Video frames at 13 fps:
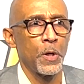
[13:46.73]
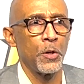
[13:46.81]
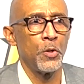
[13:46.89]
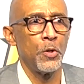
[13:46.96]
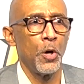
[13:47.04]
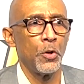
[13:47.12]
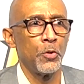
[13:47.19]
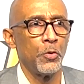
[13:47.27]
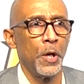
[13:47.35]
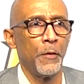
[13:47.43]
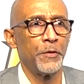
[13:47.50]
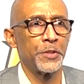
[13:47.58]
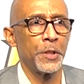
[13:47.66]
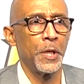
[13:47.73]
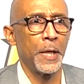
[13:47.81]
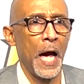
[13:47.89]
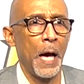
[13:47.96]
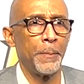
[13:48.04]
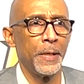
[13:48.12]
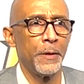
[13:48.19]
you know, you love to see a
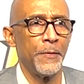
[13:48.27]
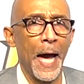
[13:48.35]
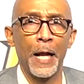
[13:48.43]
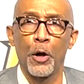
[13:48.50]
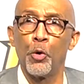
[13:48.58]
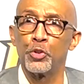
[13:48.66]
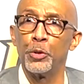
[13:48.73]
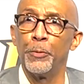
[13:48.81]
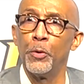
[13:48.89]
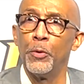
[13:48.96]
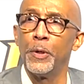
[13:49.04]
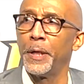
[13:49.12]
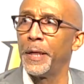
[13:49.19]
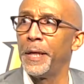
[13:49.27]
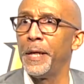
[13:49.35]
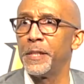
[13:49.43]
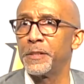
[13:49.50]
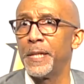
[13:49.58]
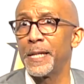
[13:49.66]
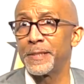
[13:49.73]
guy be that coachable. He
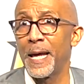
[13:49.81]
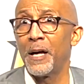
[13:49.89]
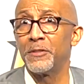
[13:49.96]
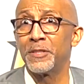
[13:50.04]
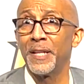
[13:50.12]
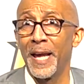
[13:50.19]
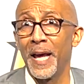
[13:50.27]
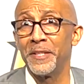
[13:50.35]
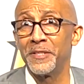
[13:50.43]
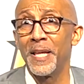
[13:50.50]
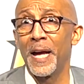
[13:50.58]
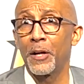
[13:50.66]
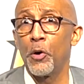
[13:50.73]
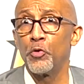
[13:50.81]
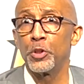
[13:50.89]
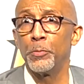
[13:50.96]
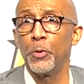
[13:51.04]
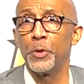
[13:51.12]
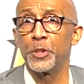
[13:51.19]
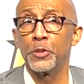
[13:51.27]
is that talented and he's that
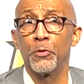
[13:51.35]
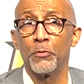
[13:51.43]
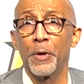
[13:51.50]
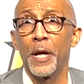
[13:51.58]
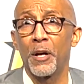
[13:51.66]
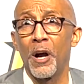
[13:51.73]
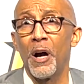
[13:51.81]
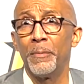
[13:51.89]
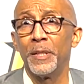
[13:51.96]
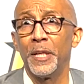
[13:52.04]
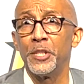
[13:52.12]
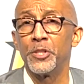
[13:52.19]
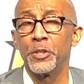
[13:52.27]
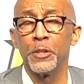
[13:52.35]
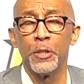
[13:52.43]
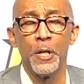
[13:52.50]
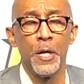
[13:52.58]
coachable, which is a rare combination.